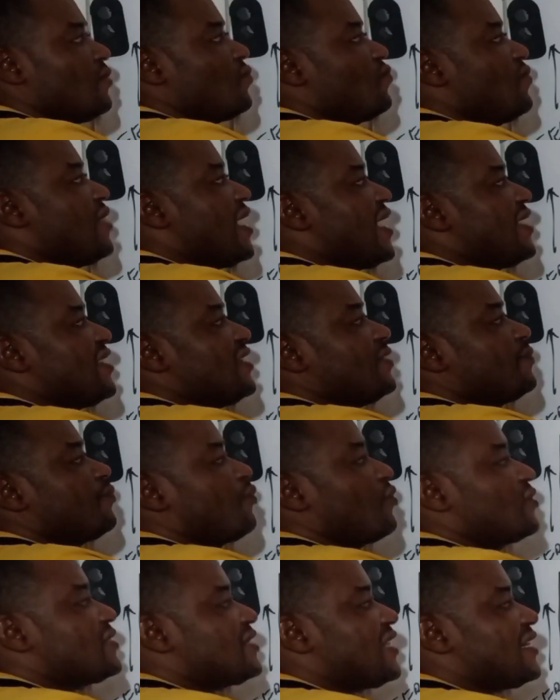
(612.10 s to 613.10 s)
where it
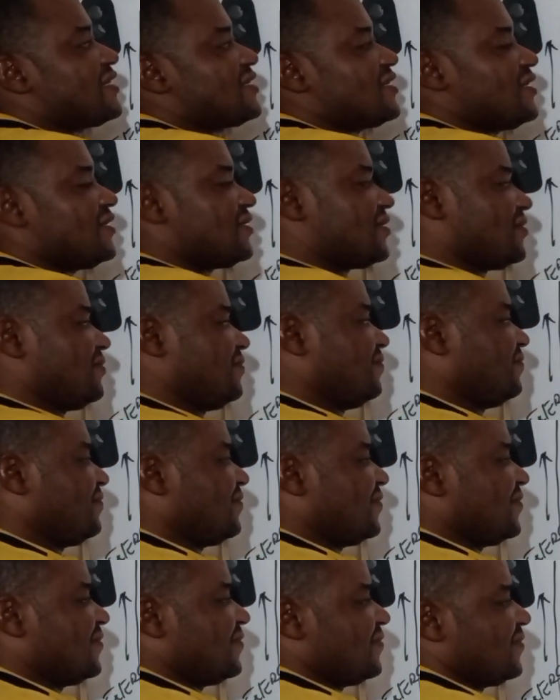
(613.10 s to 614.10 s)
possesses
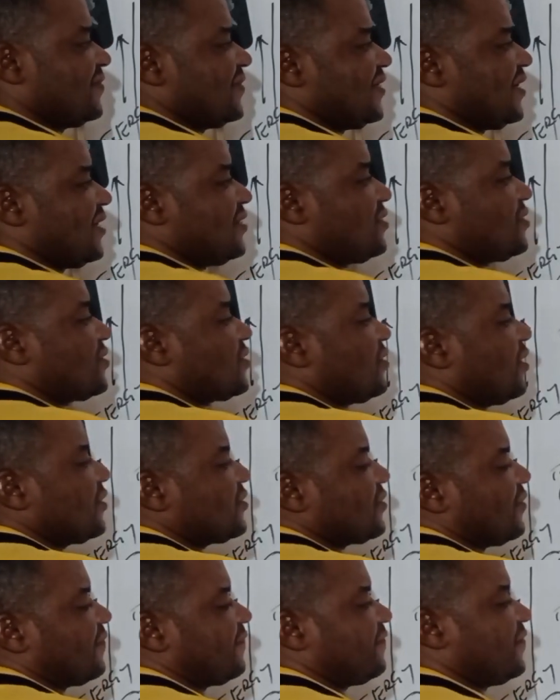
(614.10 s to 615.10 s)
a
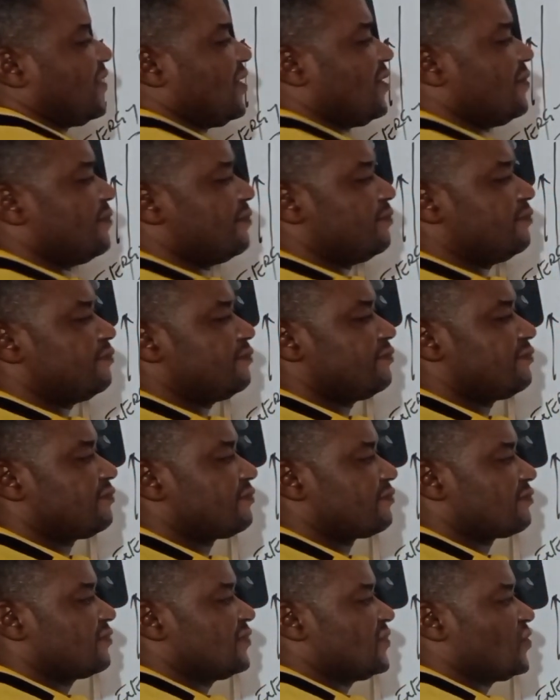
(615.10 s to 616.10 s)
sort of
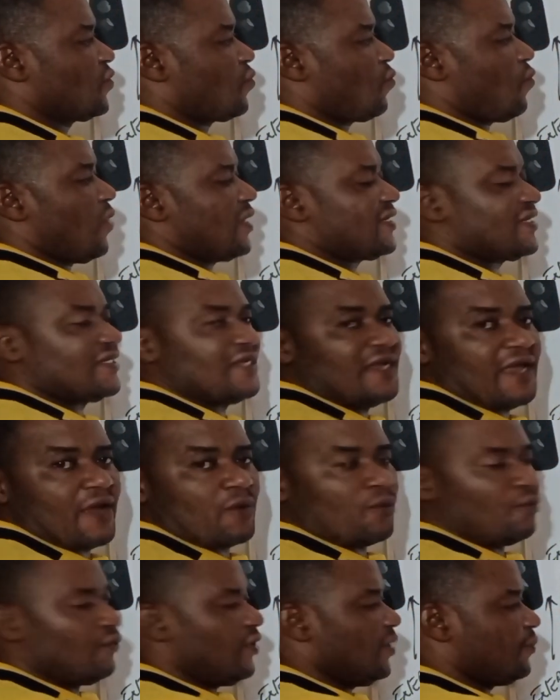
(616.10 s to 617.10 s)

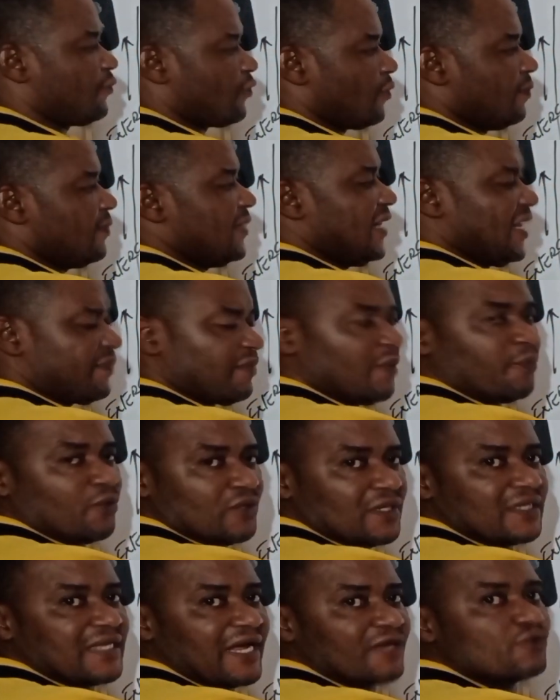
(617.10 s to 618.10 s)
quasi-equilibrium, let me
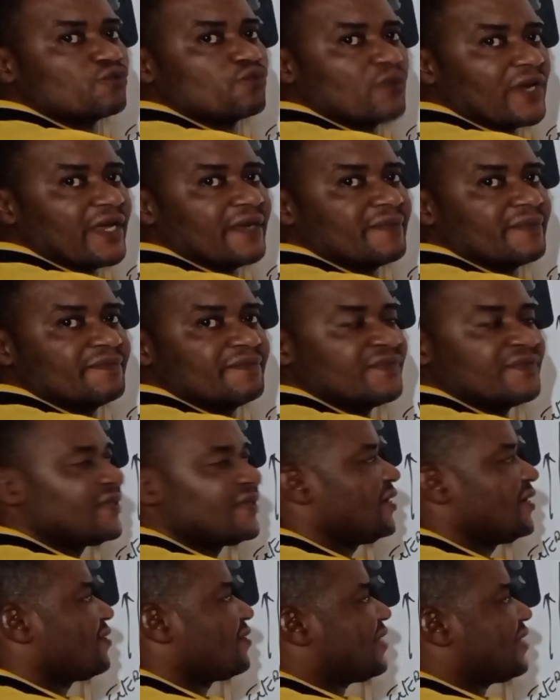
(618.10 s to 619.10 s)
put it that way,
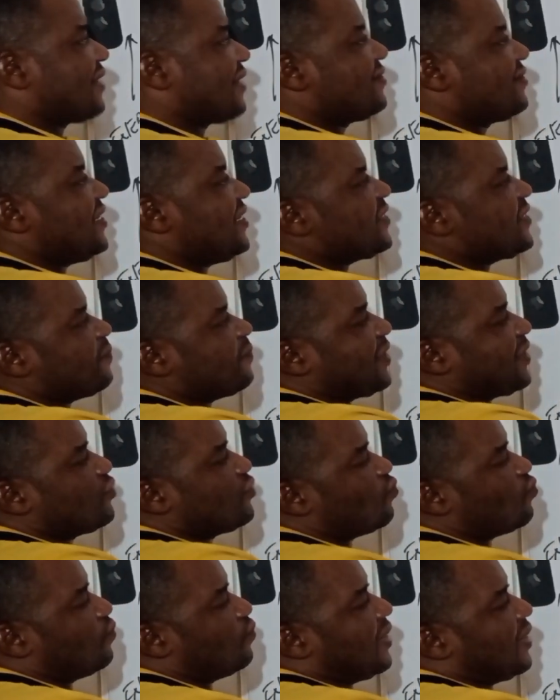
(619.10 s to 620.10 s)
that this
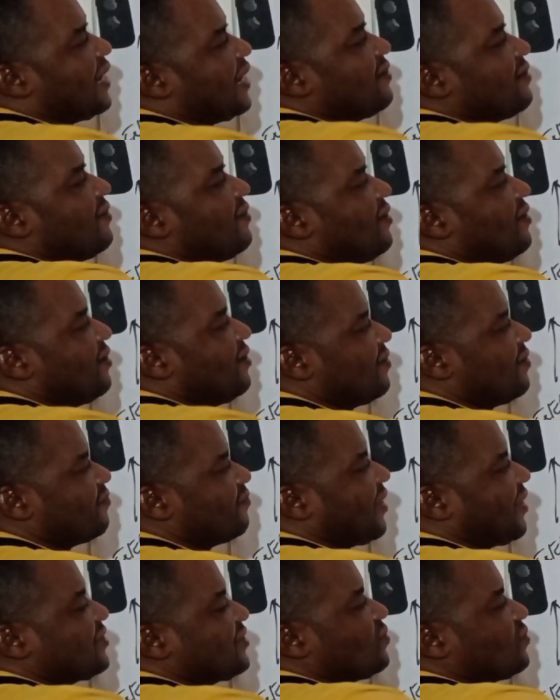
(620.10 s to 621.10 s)
particular
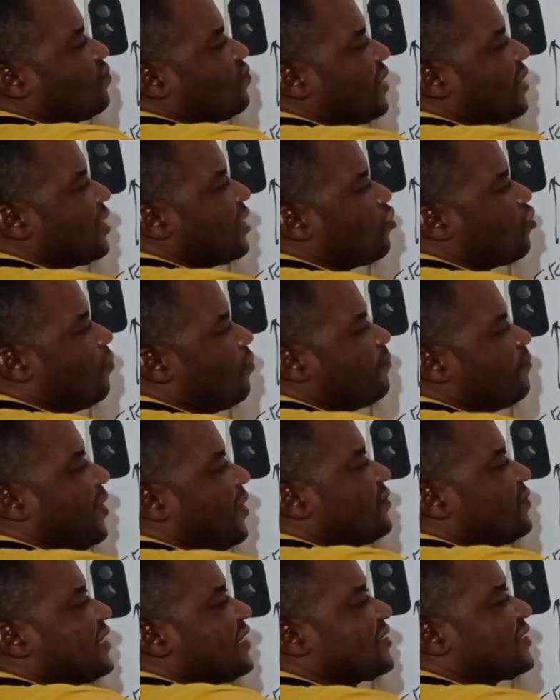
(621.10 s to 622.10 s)

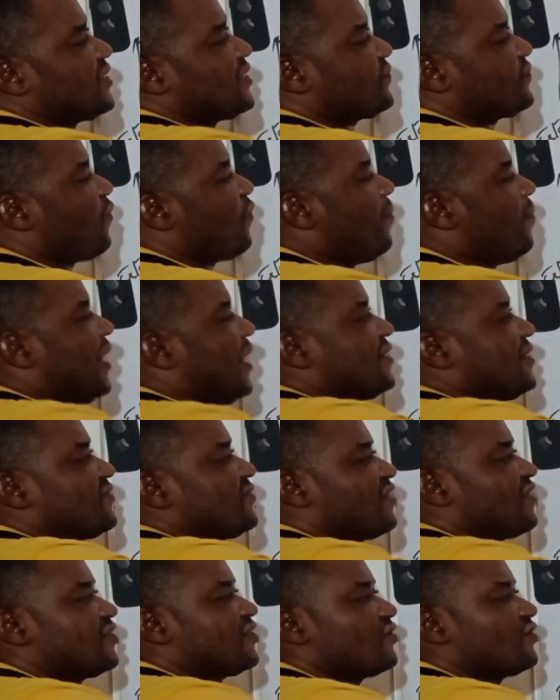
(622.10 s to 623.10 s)
compound that is formed at the
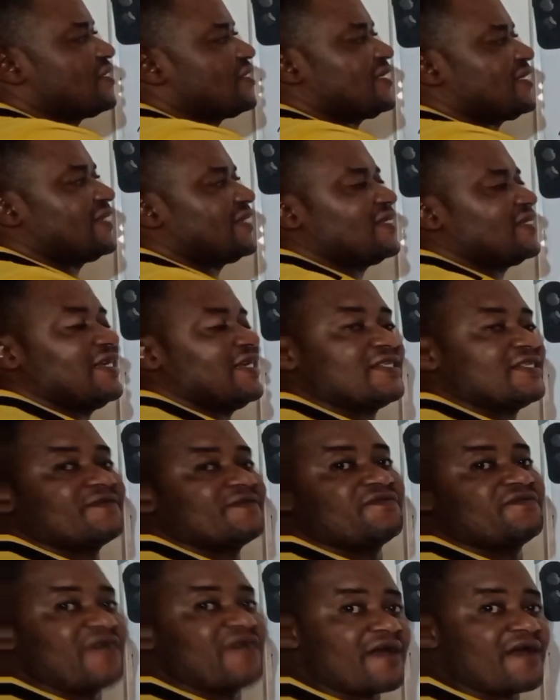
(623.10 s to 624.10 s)
transition state is
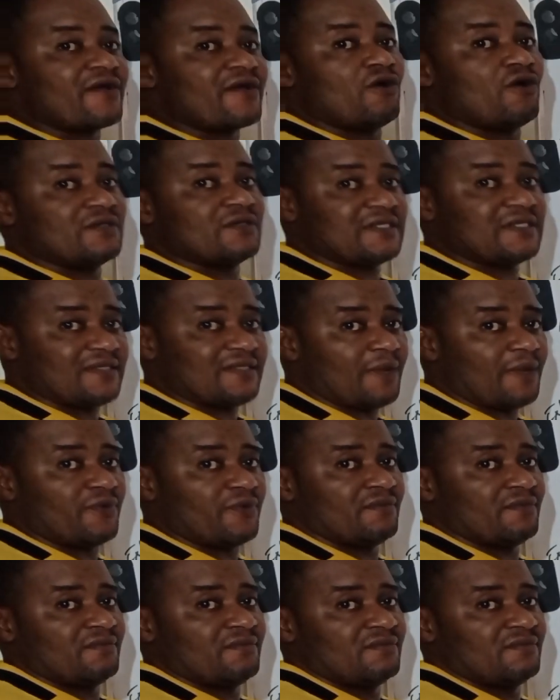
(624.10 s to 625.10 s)
very
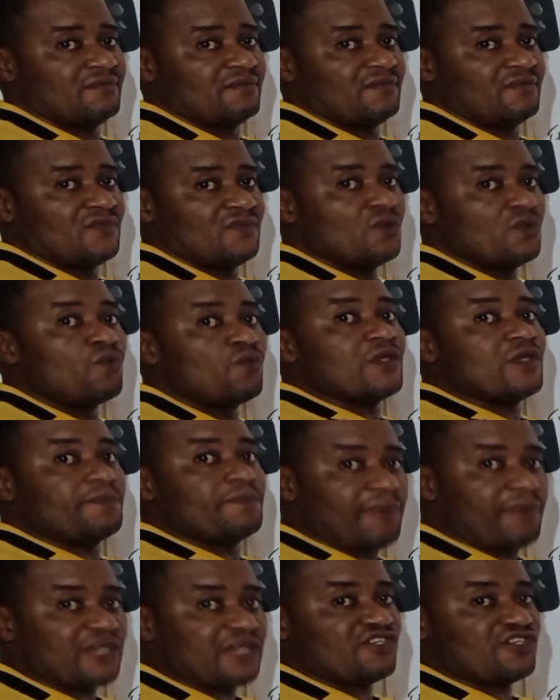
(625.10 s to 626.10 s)
unstable
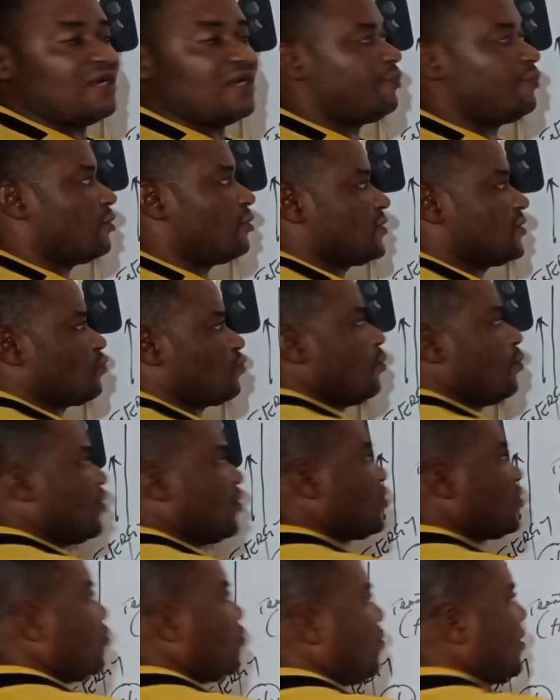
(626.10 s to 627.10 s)
with partial bonds. We must